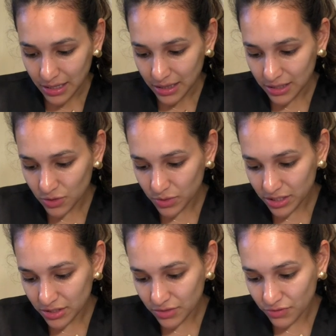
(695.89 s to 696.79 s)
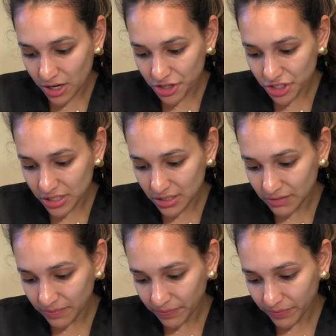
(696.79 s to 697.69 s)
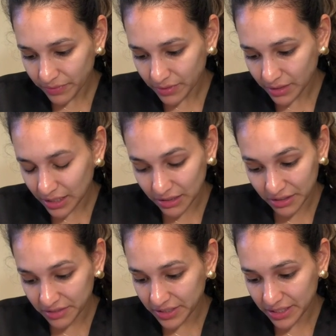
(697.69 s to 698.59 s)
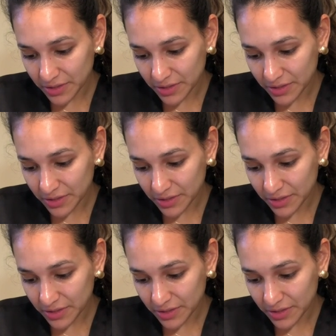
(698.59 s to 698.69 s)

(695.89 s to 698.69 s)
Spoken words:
This one is Russian. I love it.